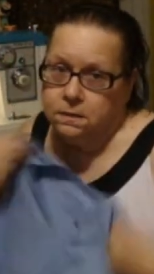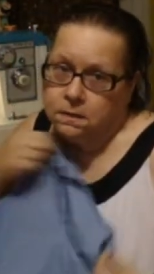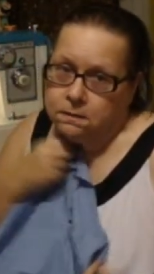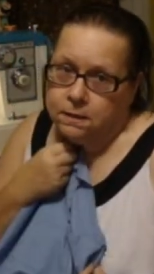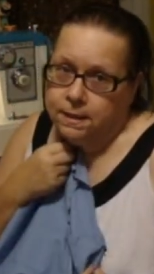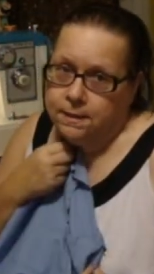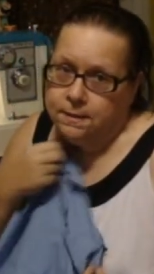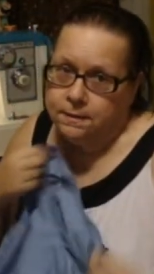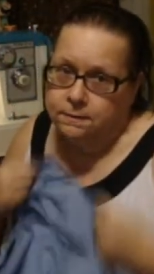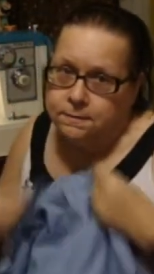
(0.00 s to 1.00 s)

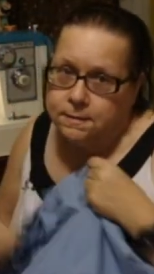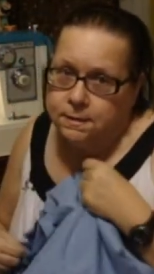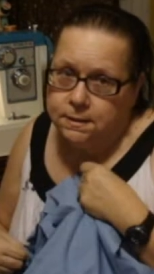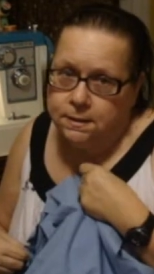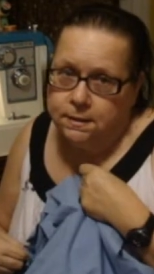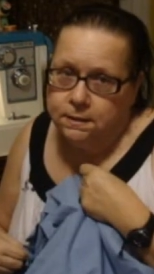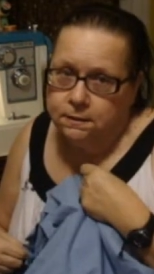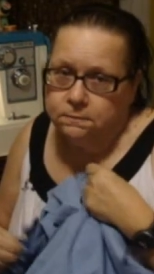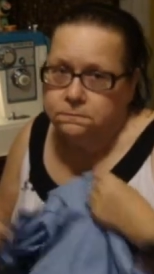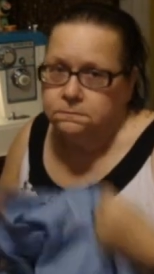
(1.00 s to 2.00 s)
crazy?
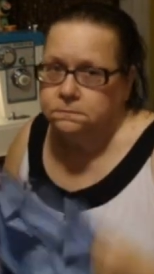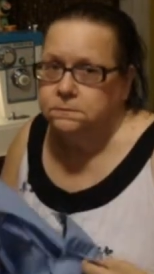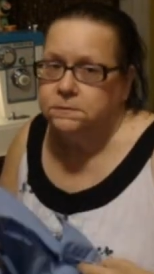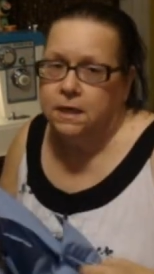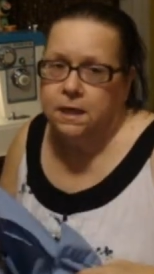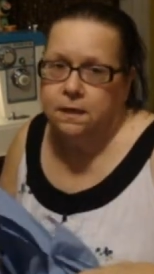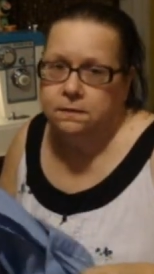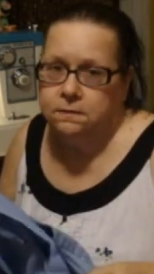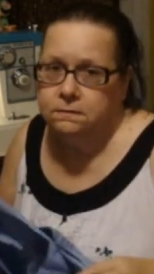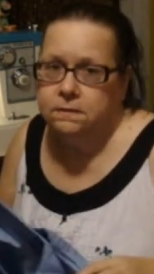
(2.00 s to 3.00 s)
Yeah,
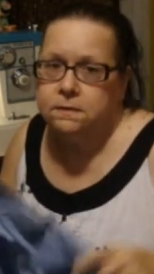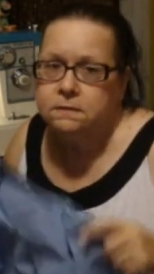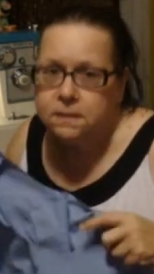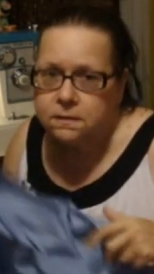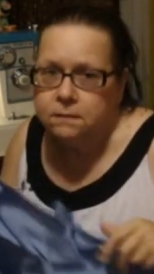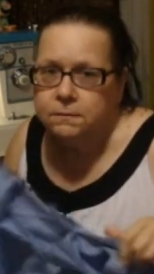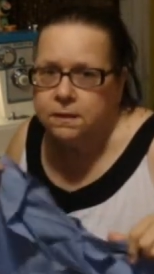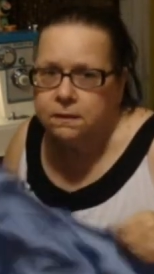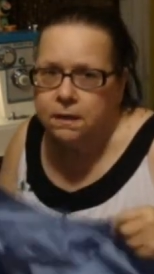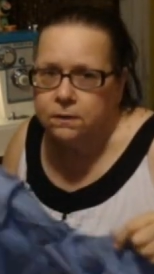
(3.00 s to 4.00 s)
just something
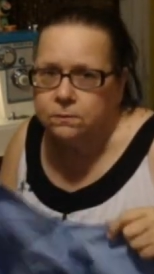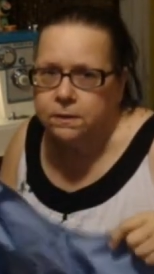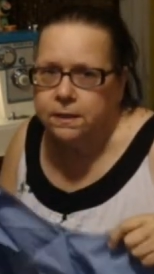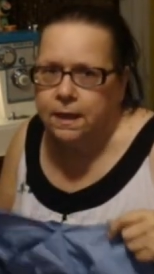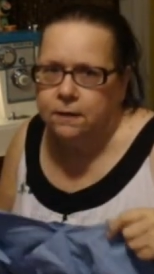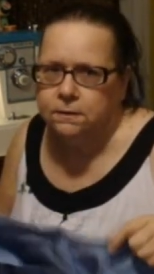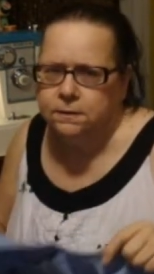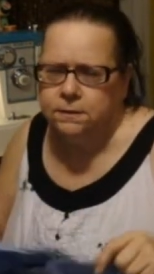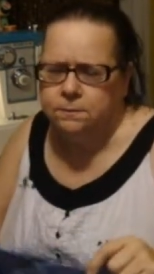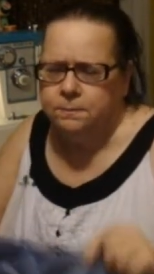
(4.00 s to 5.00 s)
you got to work out a
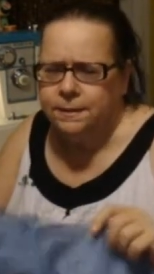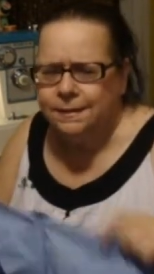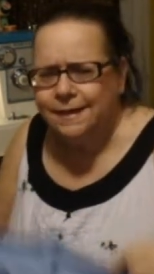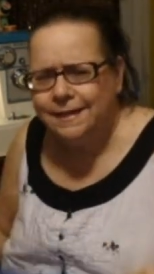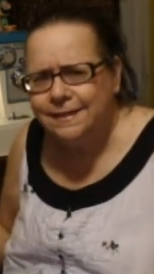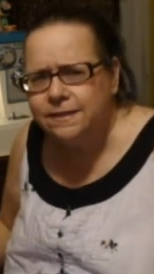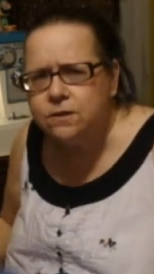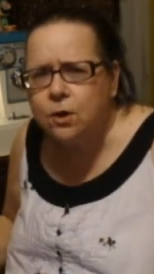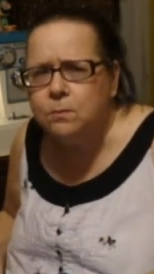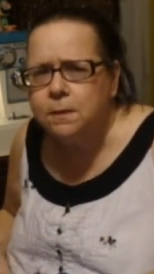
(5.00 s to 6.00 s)
little bit. I
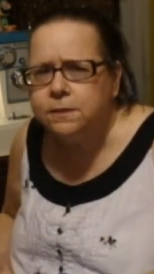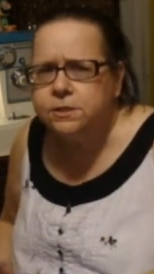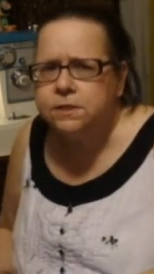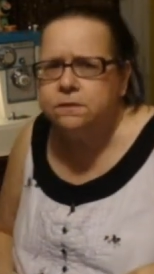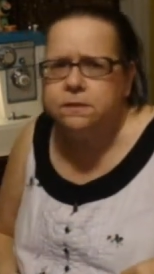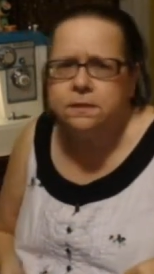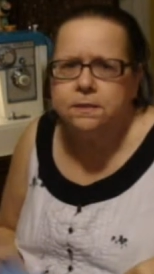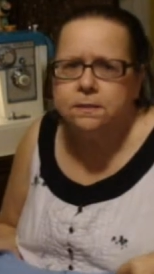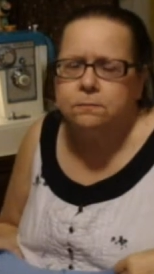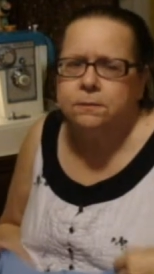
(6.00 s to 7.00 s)
didn't go much into
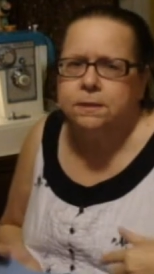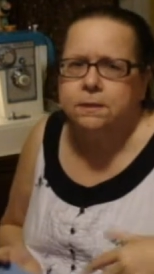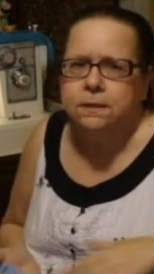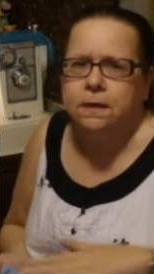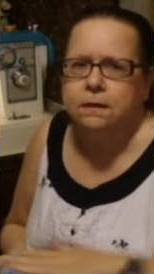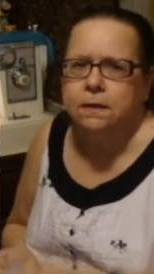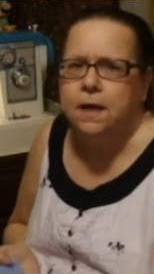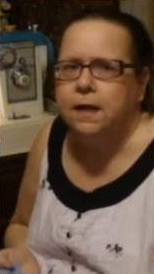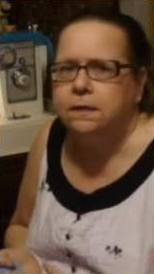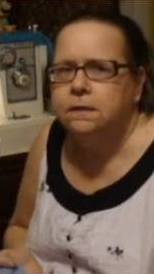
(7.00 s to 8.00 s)
this with the
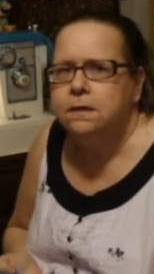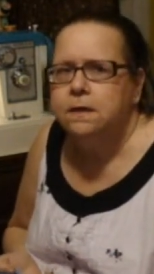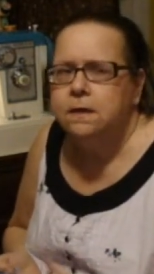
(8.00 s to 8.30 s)
neckline